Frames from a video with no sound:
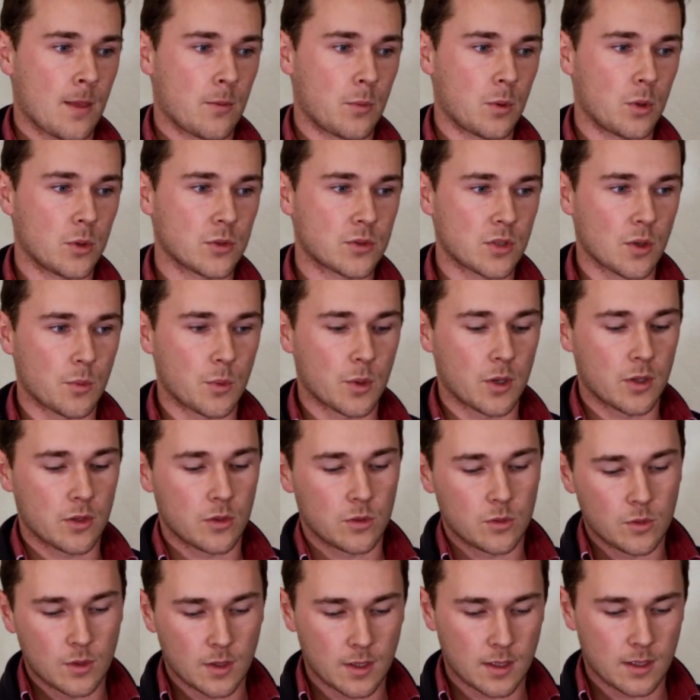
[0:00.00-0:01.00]
We also
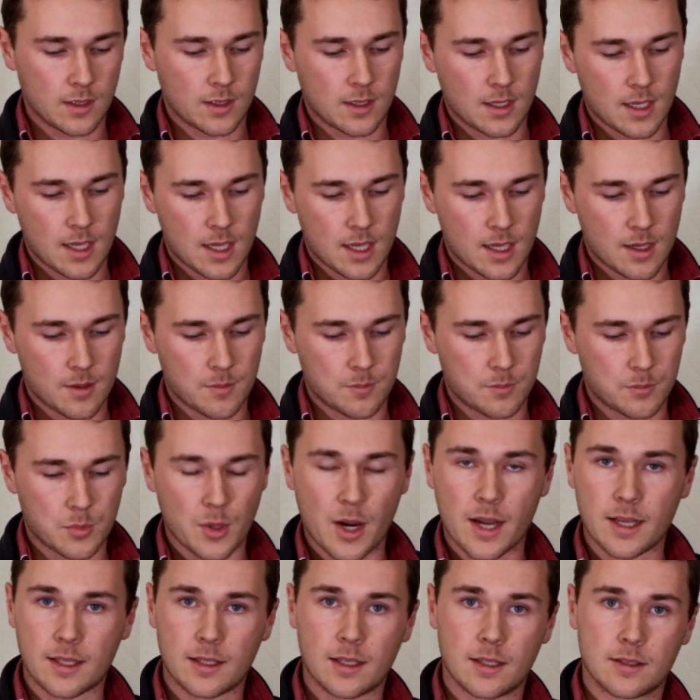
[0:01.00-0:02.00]
want to
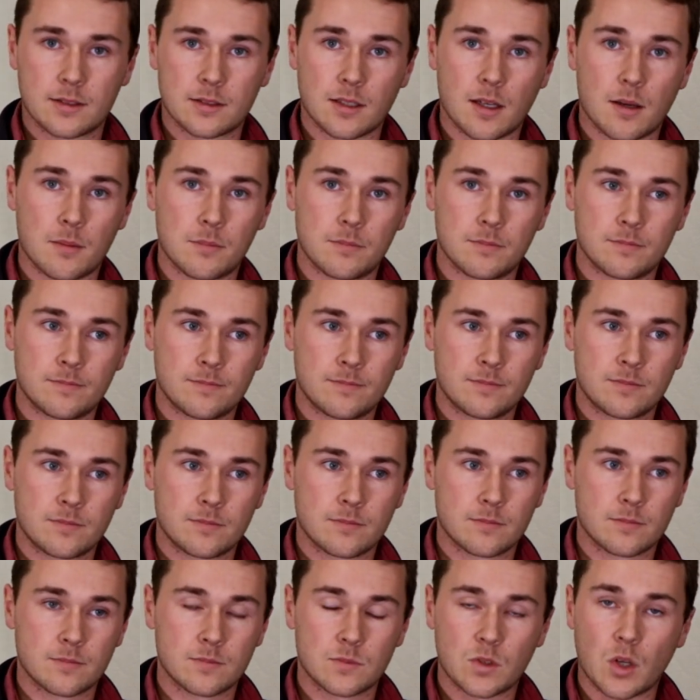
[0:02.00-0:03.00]
break some
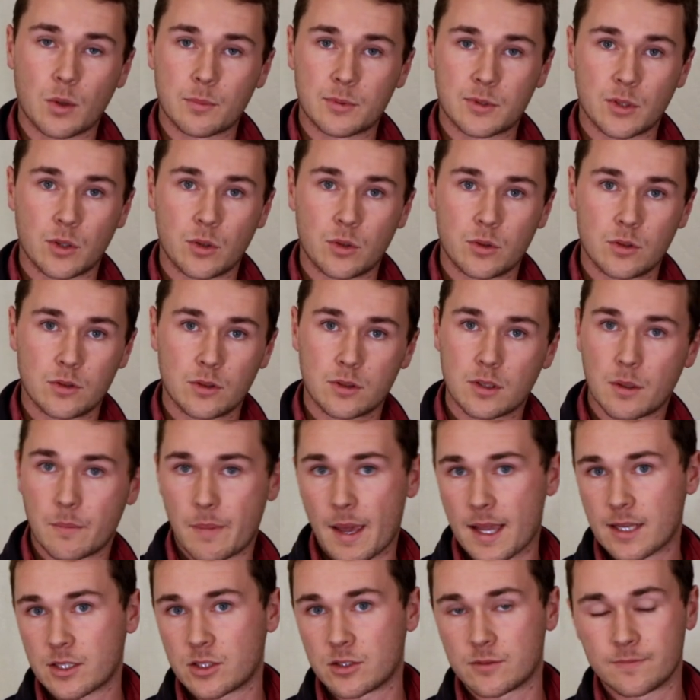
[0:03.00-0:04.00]
topsoil
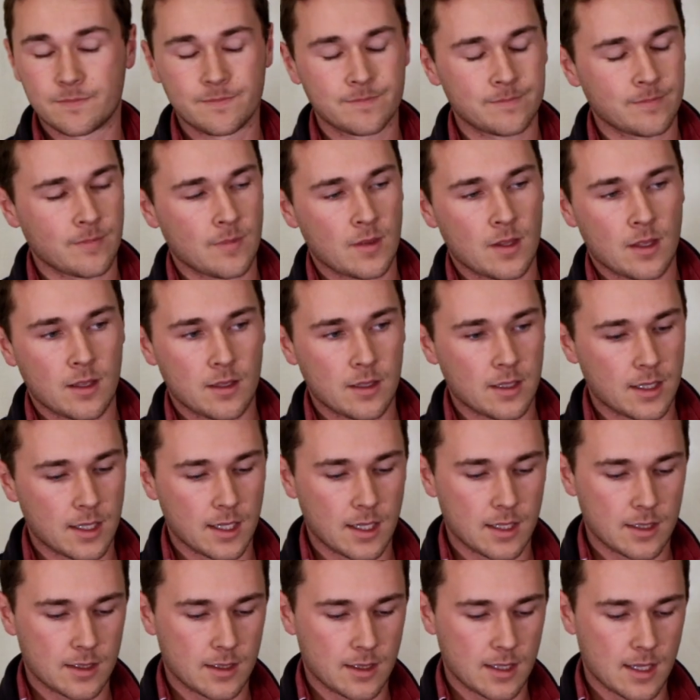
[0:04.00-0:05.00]
compaction
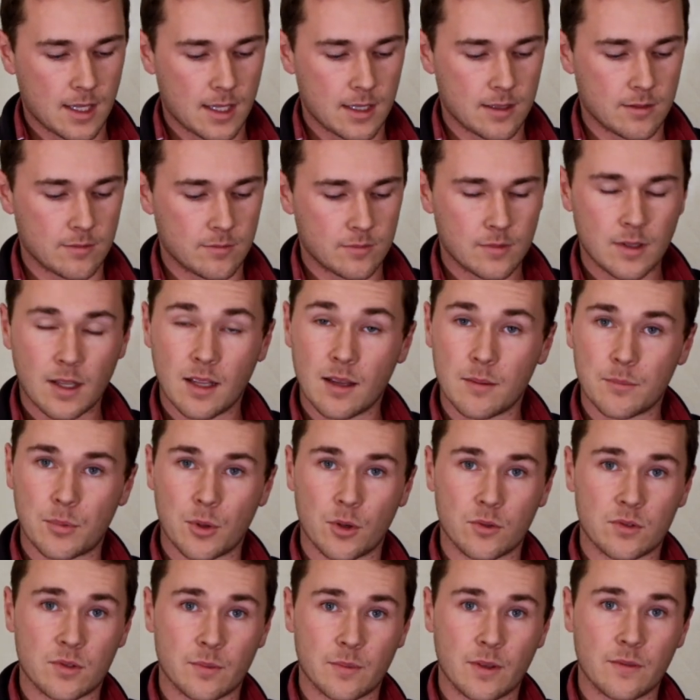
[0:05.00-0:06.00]
and
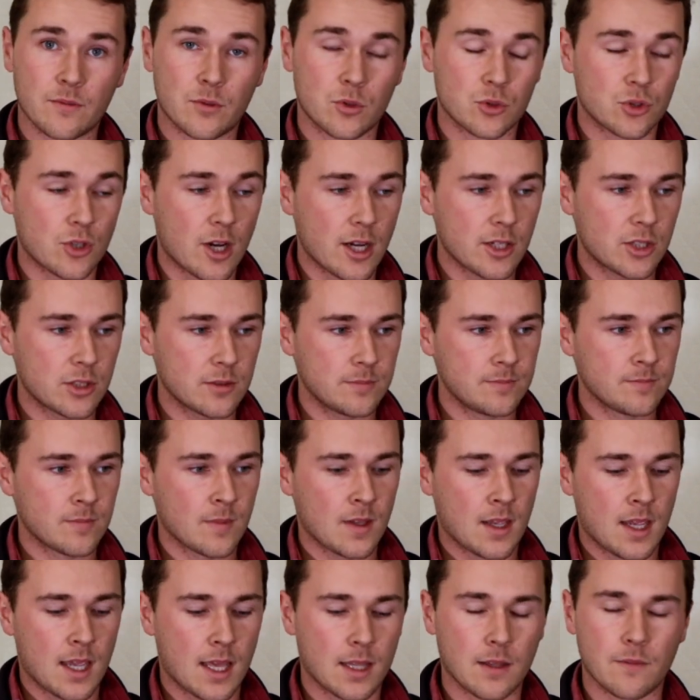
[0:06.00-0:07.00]
improve some infiltration.
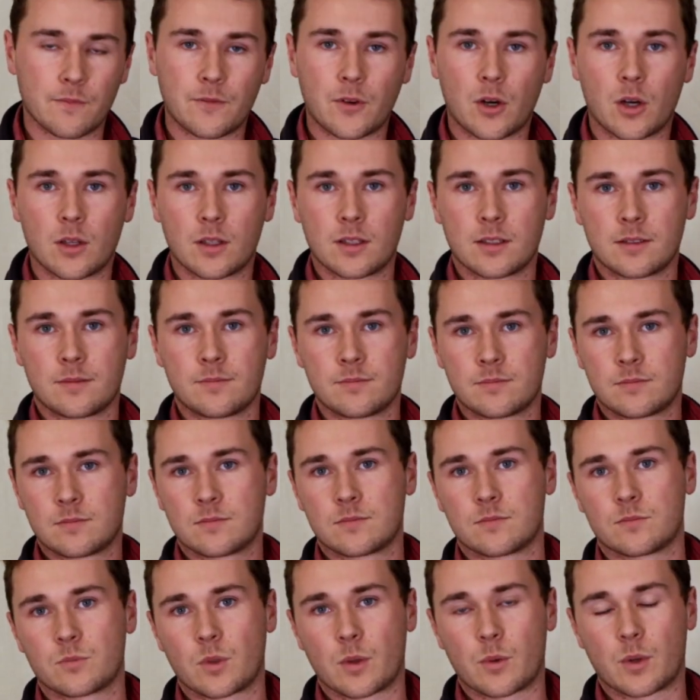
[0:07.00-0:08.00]
And then finally,
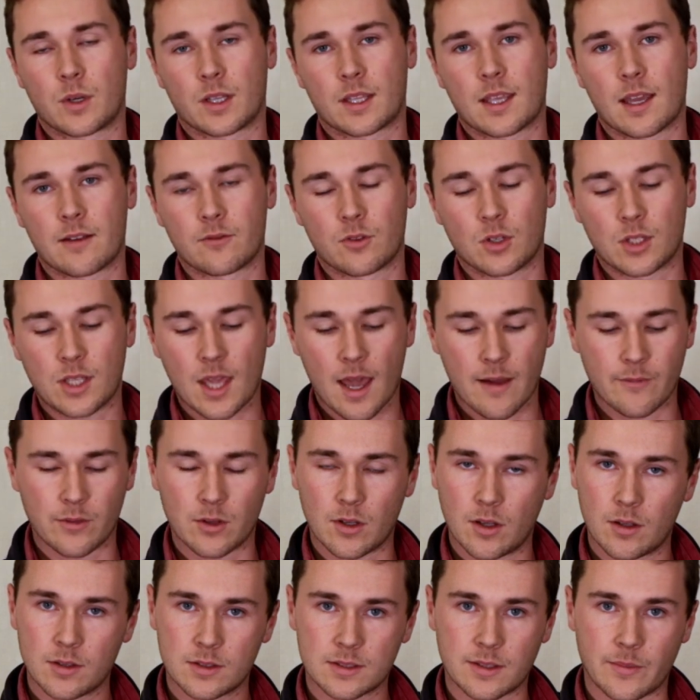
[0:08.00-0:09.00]
we want to
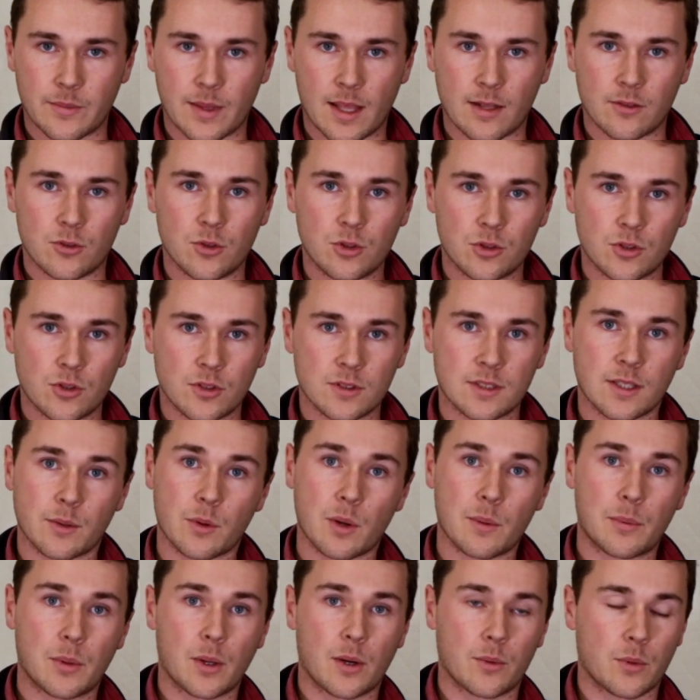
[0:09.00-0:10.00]
recover some of that nutrients that
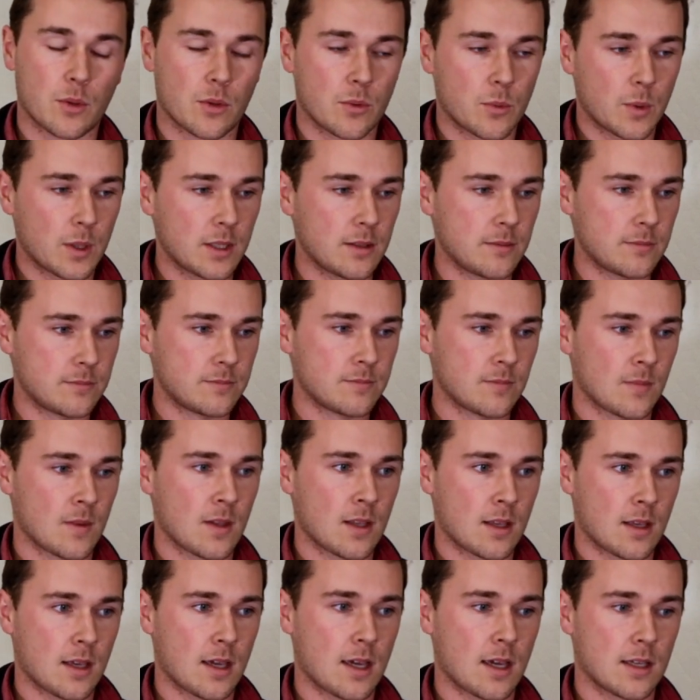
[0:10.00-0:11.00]
we apply with the wheat
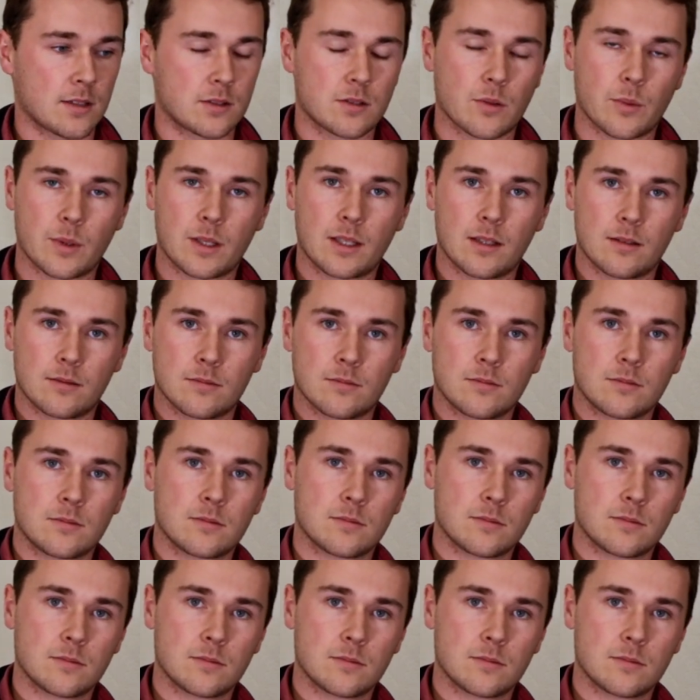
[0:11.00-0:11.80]
so we can